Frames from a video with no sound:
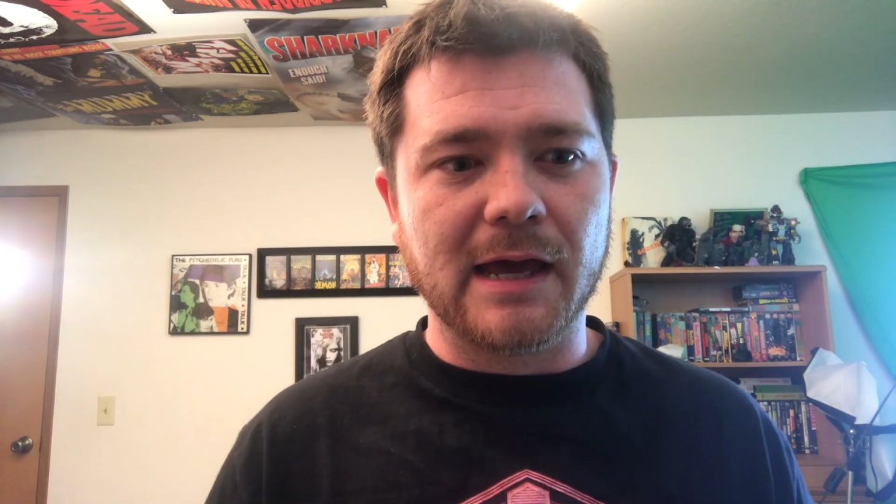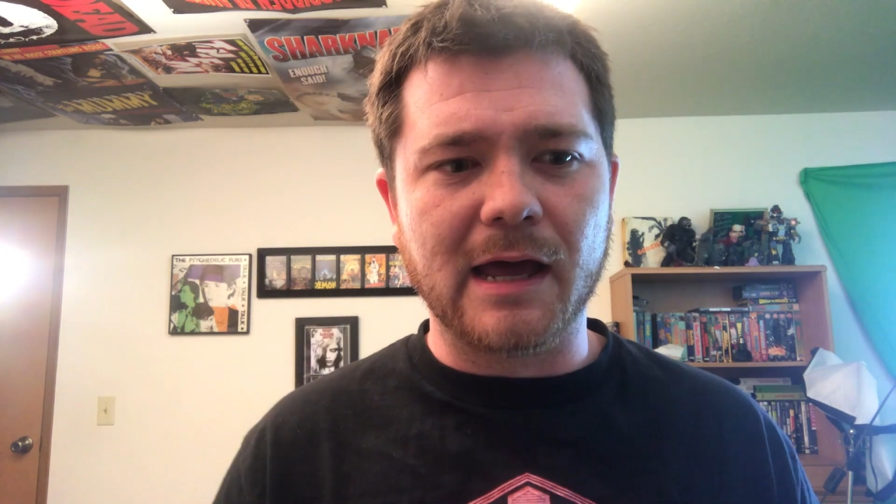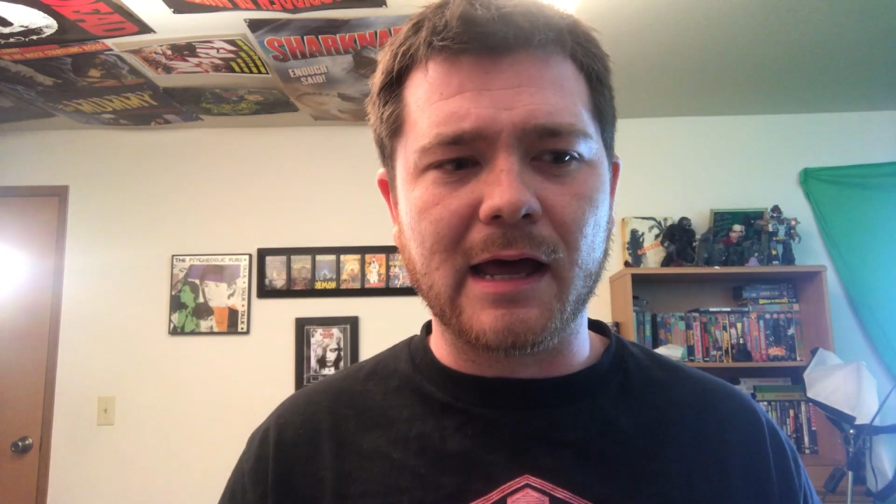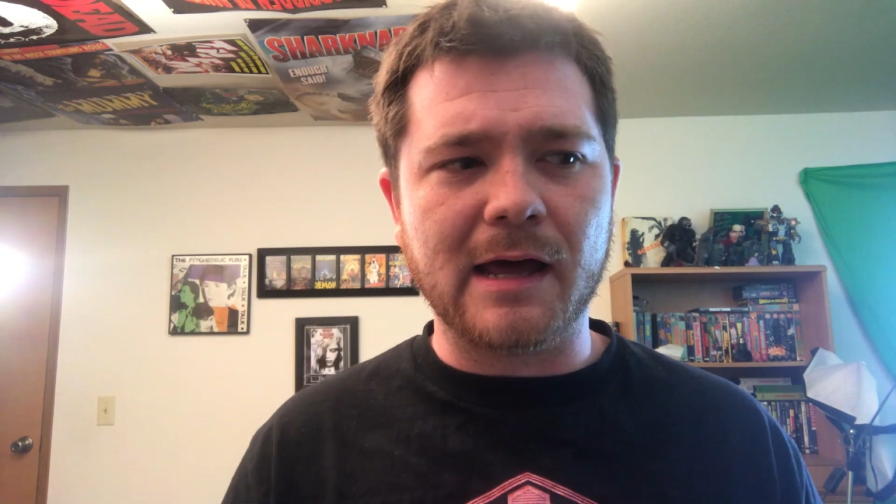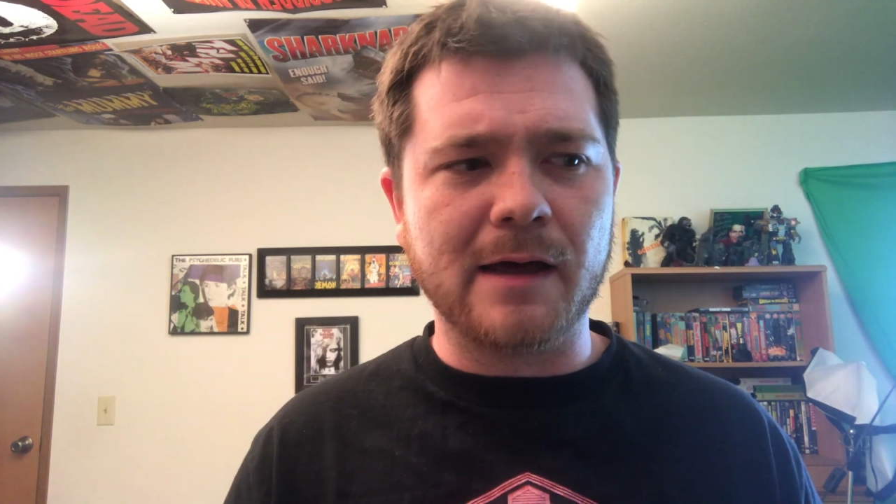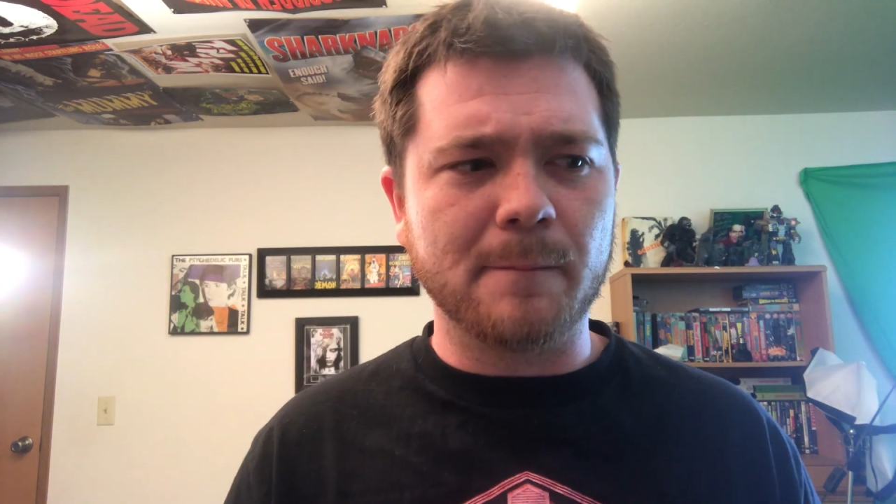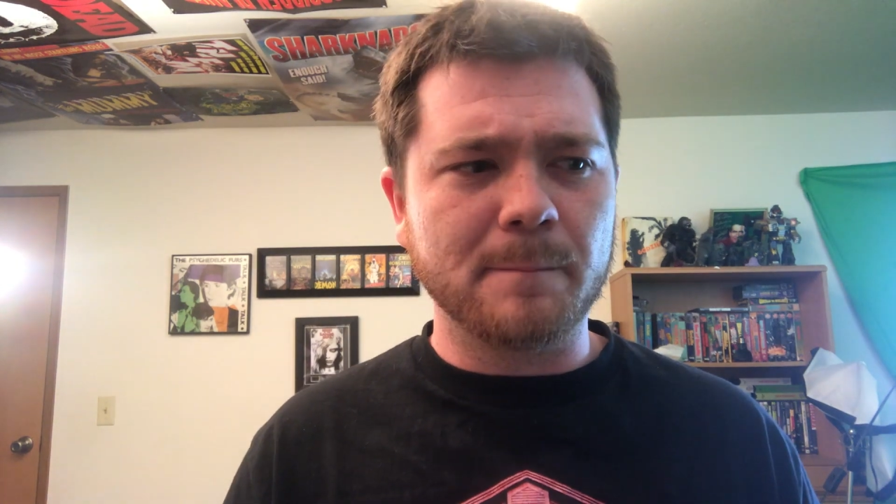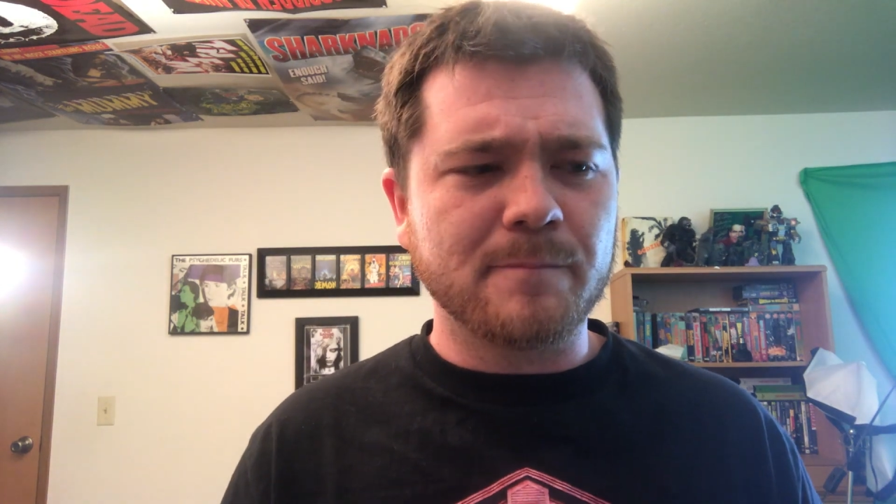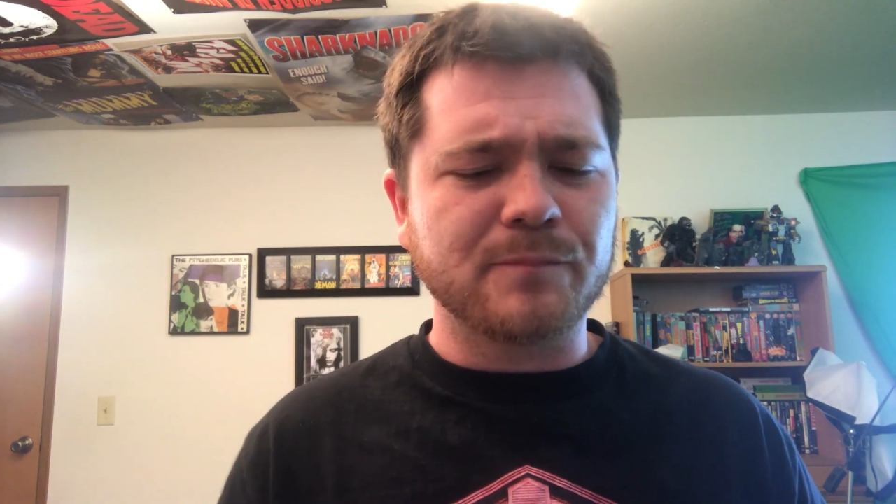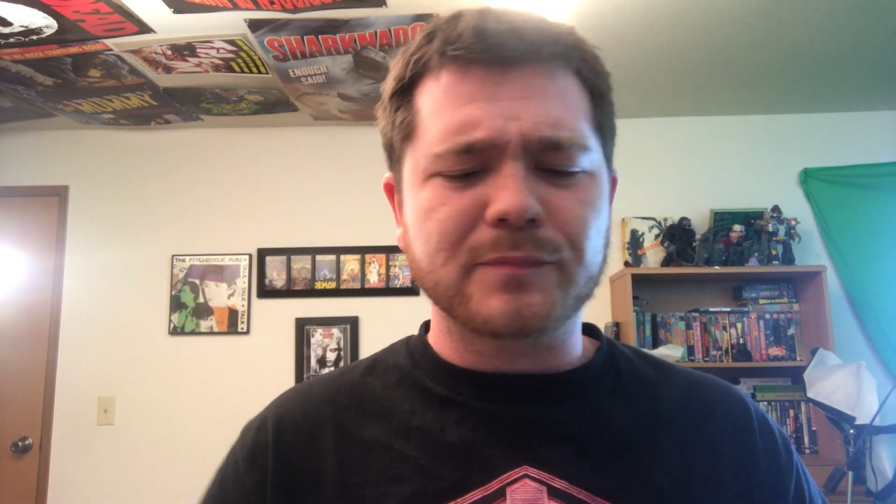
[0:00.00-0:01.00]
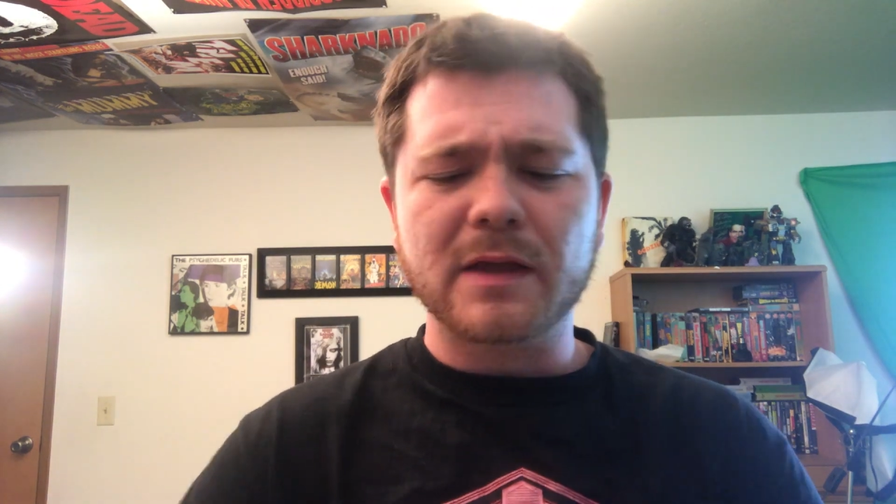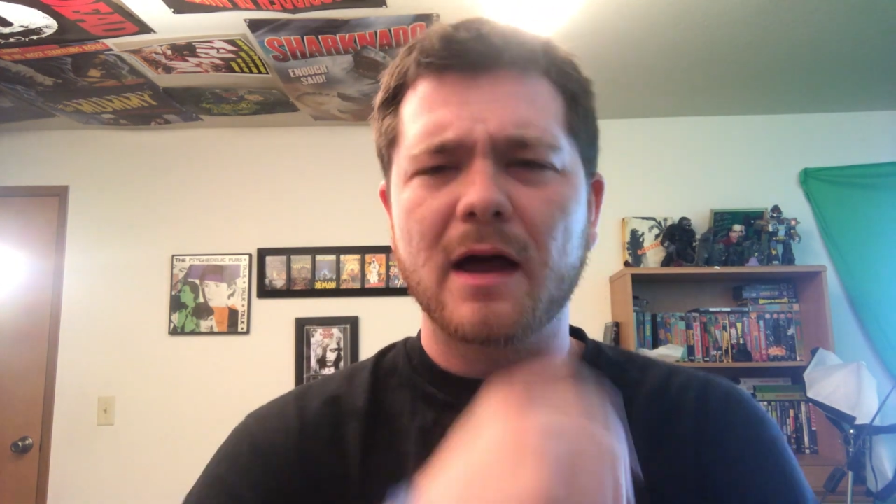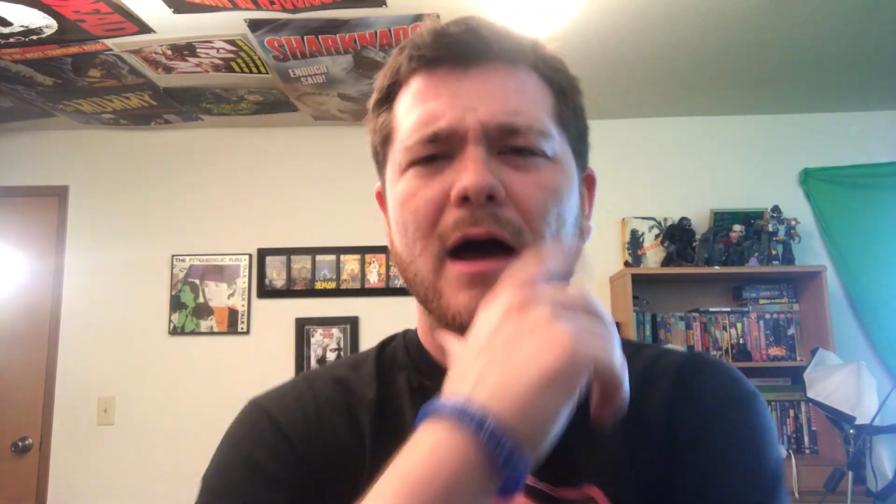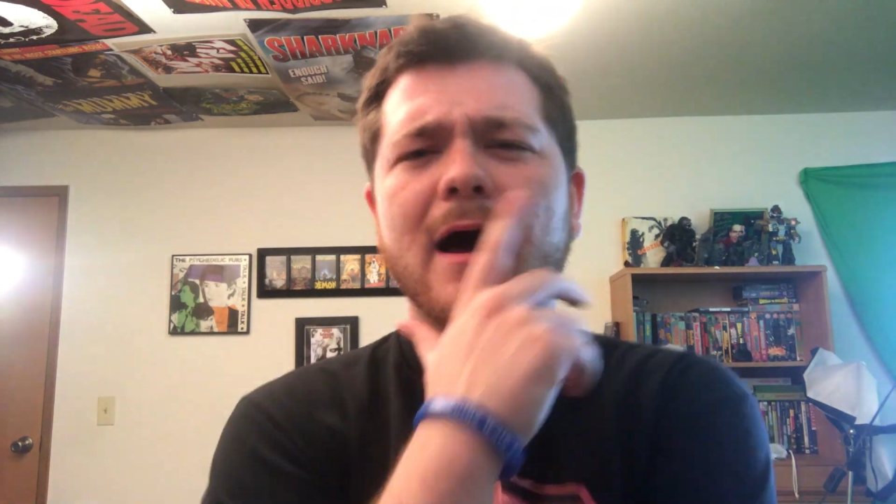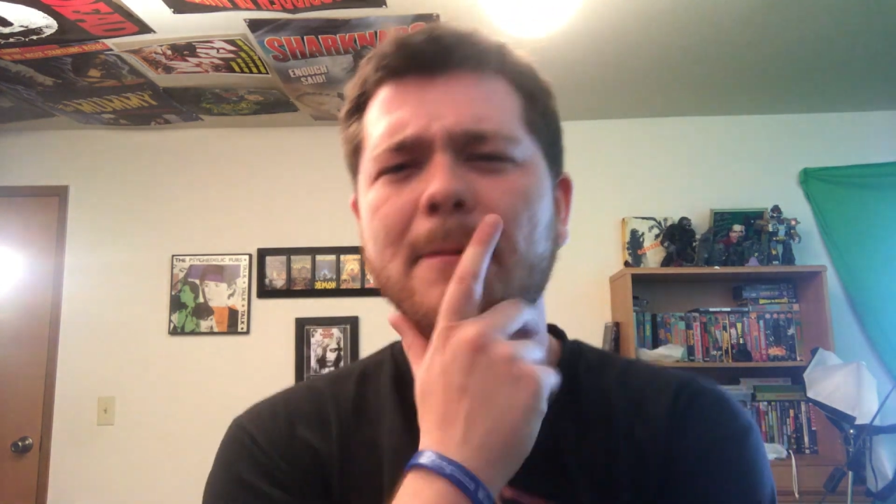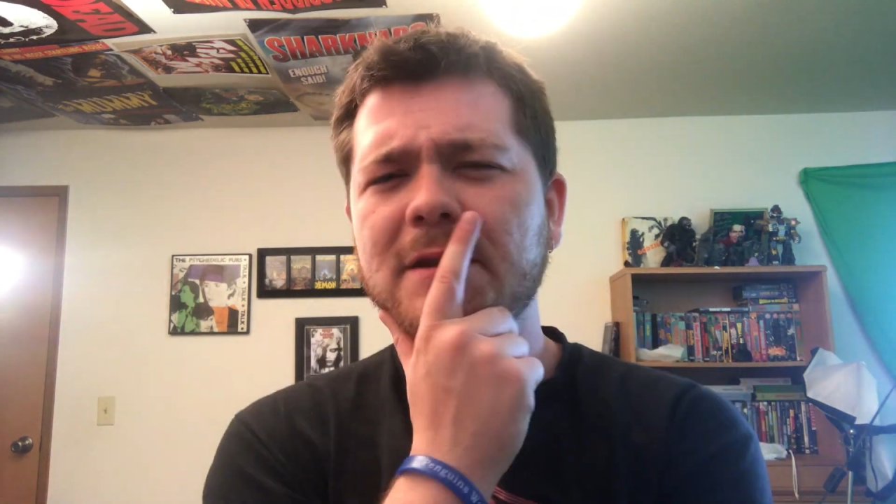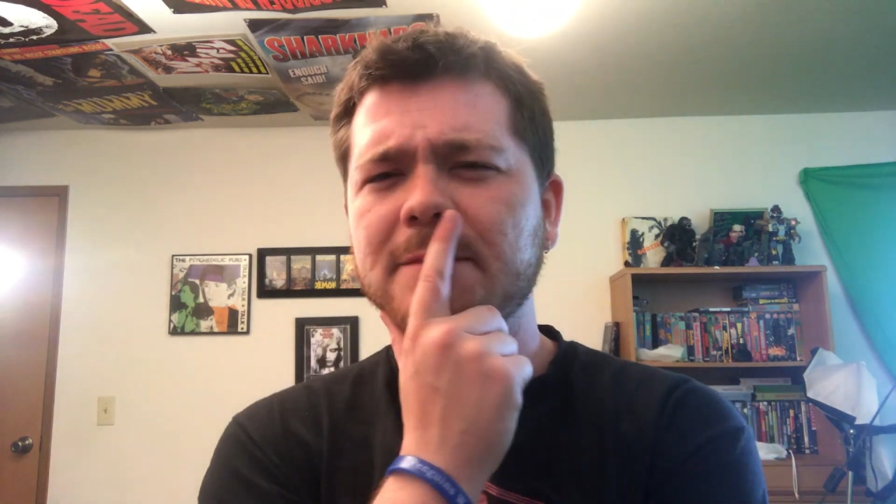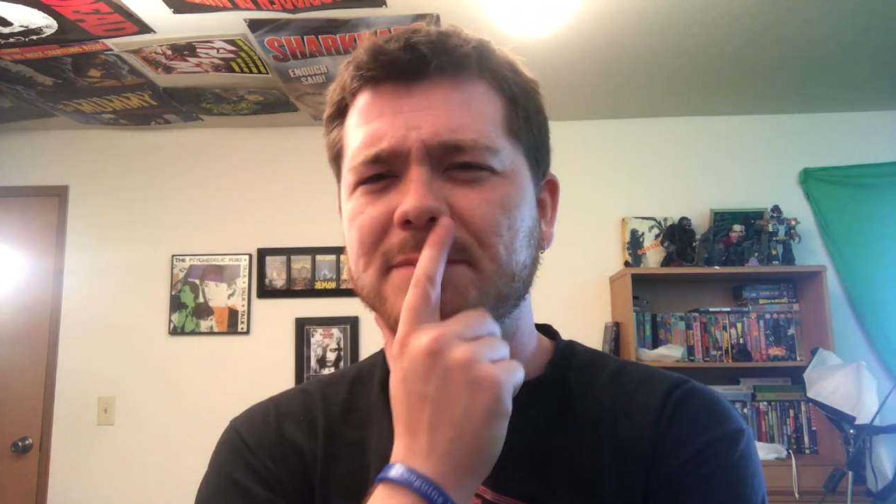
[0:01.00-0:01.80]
I'm gonna